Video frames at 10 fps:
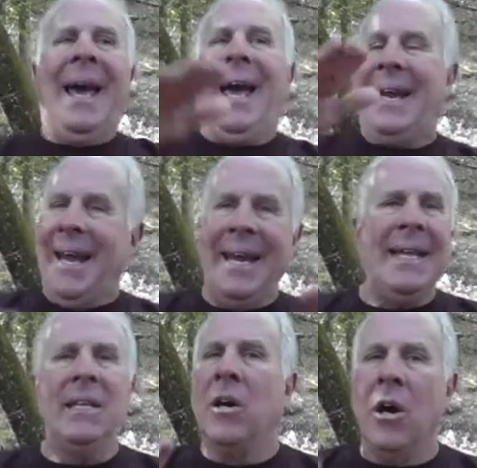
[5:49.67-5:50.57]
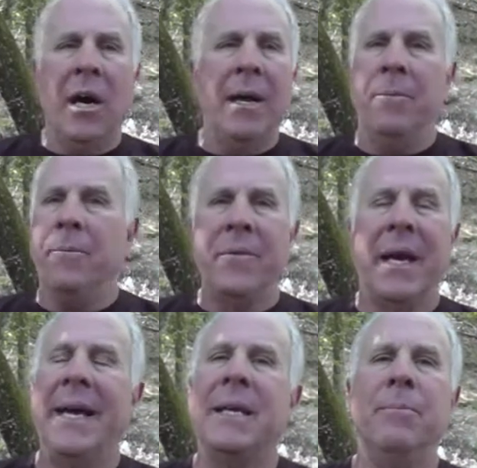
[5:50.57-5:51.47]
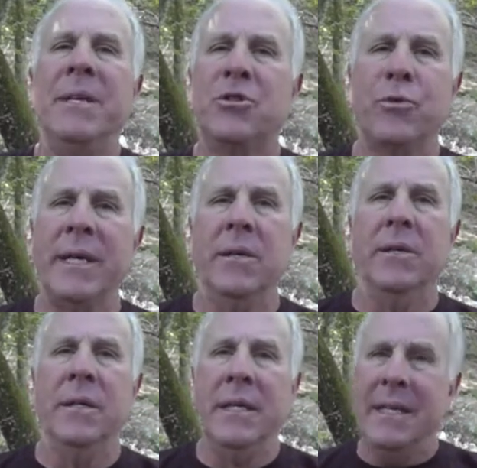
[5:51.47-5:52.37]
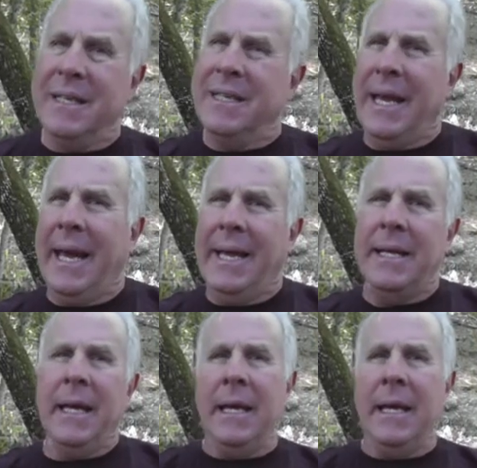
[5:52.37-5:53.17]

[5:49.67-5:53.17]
At any time, I could be triggered, and